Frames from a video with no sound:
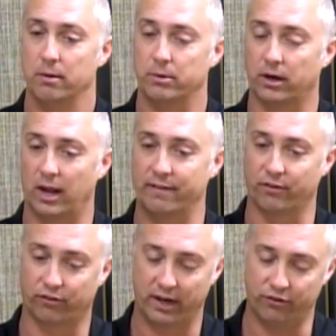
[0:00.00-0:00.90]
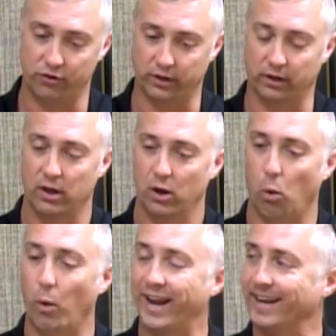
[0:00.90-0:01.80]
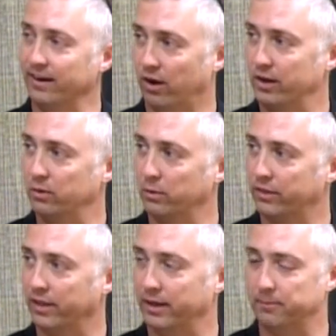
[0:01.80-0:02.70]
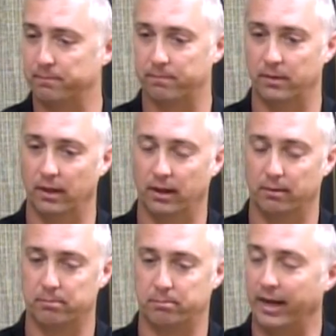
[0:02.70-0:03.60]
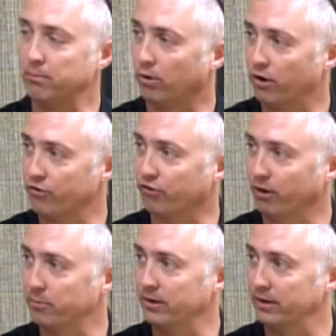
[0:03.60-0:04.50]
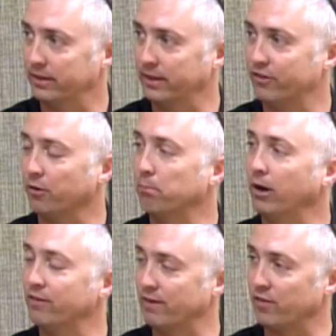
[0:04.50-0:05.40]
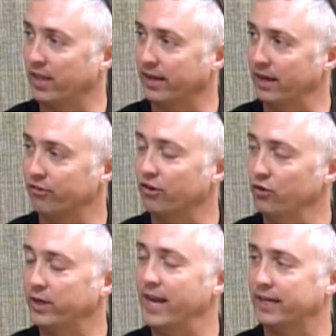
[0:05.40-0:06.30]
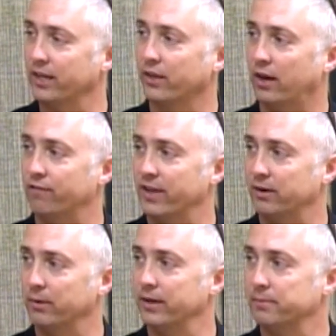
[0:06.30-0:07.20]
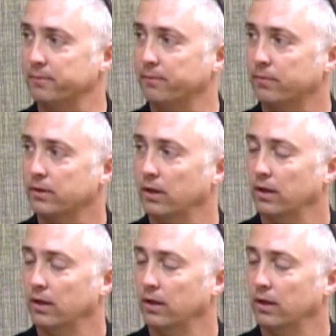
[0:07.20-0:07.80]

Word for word: But glyphosate, you can wick it on with a uh, paintbrush or something that's mm-hmm. above everything else, and you can kill it off that way. Hmm.